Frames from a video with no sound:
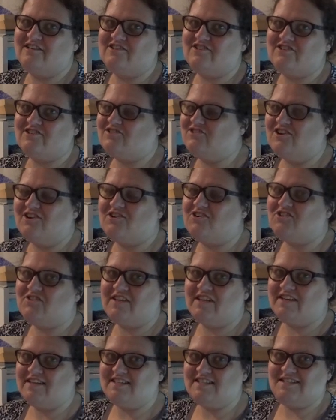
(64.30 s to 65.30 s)
is stronger
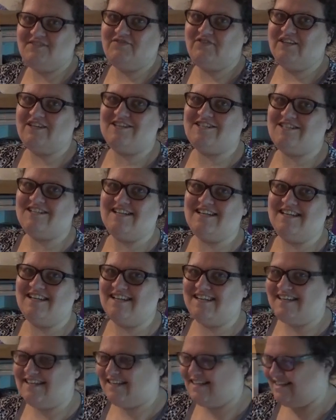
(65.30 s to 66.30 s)
than his fiction.
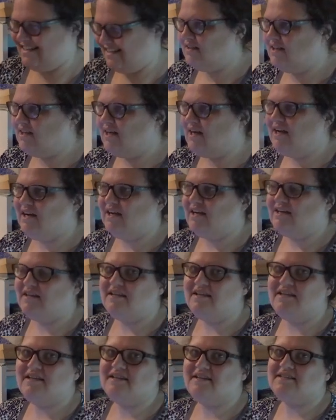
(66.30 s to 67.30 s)

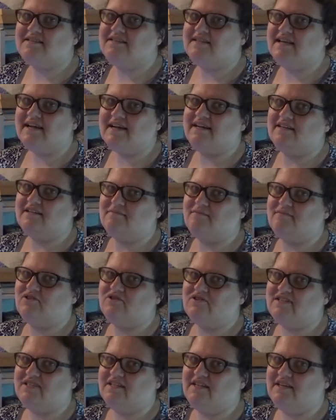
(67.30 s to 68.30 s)
The second
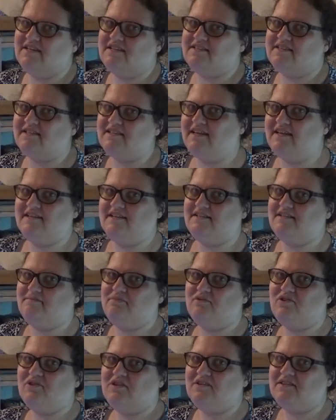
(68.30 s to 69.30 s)
person I decided to
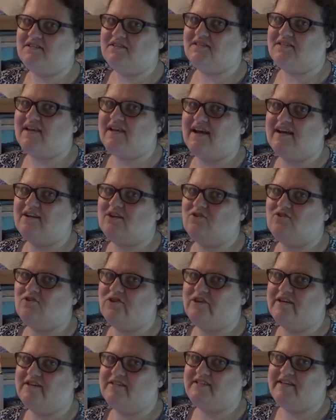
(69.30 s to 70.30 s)
put in this
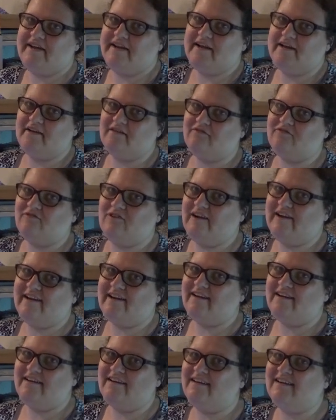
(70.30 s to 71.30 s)
category is Anne
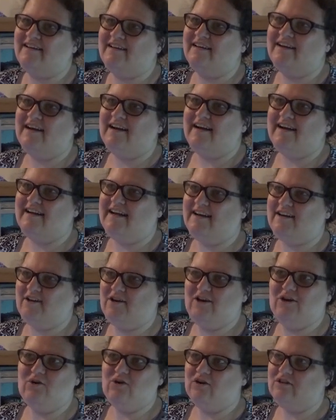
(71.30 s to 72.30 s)
Frank. and I don't
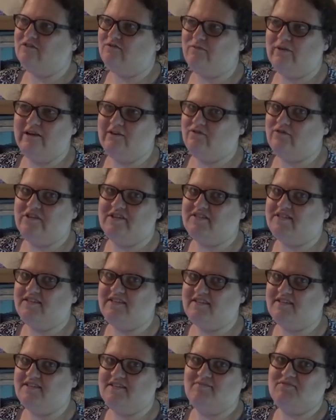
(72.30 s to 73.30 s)
know, all of my
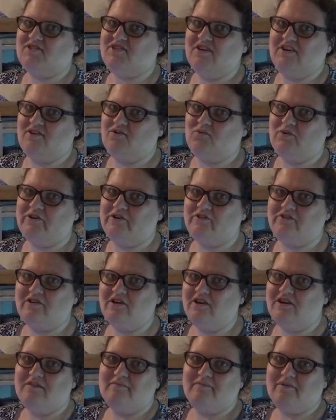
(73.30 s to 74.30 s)
reasoning seems kind of weird,
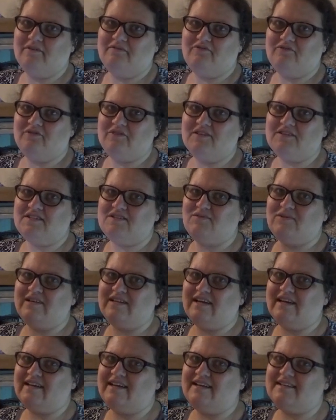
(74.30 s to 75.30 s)
but for this one,
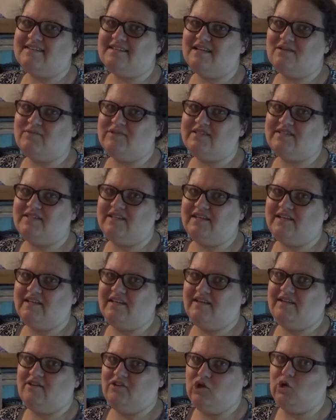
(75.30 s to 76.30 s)
I guess I was
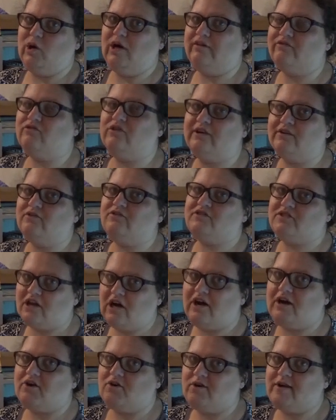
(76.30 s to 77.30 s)
thinking, you know, I've read her
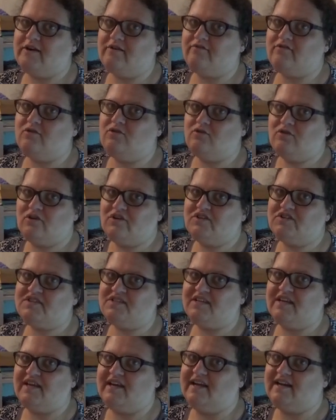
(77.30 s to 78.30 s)
diary, of course,
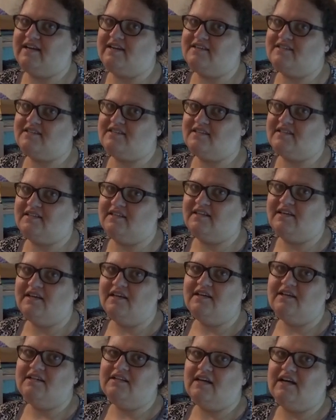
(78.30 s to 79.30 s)
and uh,
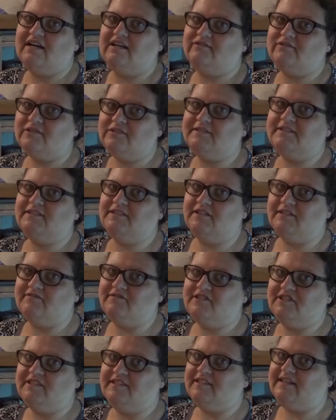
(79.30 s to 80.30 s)
I really
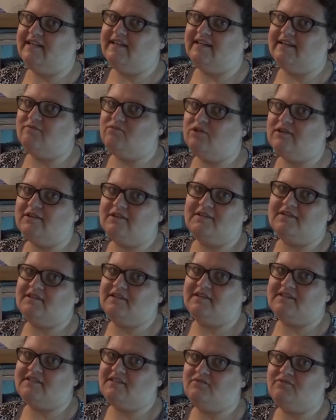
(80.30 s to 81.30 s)
loved it. And one of the
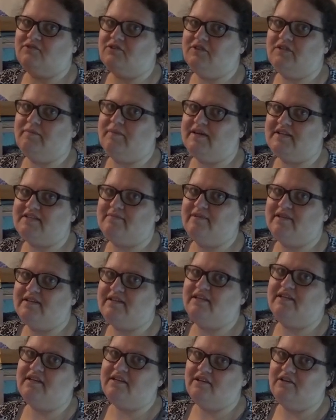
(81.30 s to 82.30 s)
things that really makes me
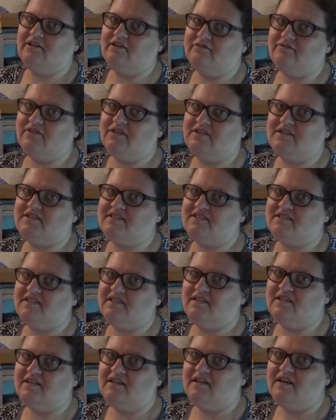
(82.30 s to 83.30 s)
think of is
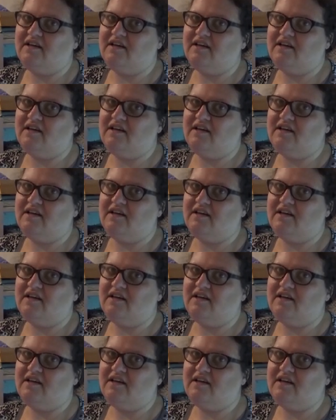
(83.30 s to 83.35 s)
uh,